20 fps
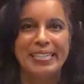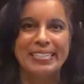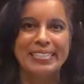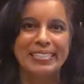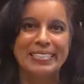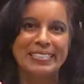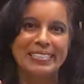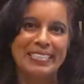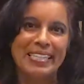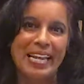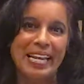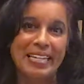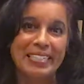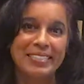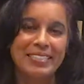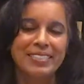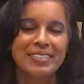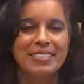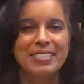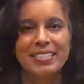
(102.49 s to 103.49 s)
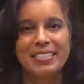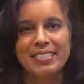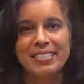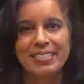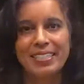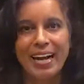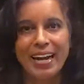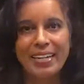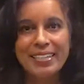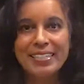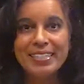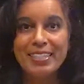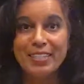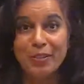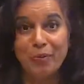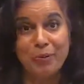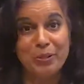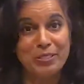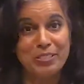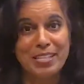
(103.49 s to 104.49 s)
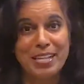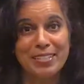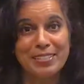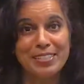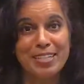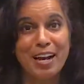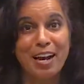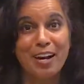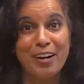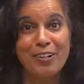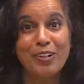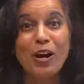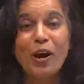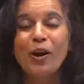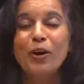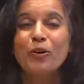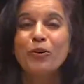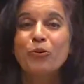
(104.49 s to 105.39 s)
in the 10th to the 90th percentile.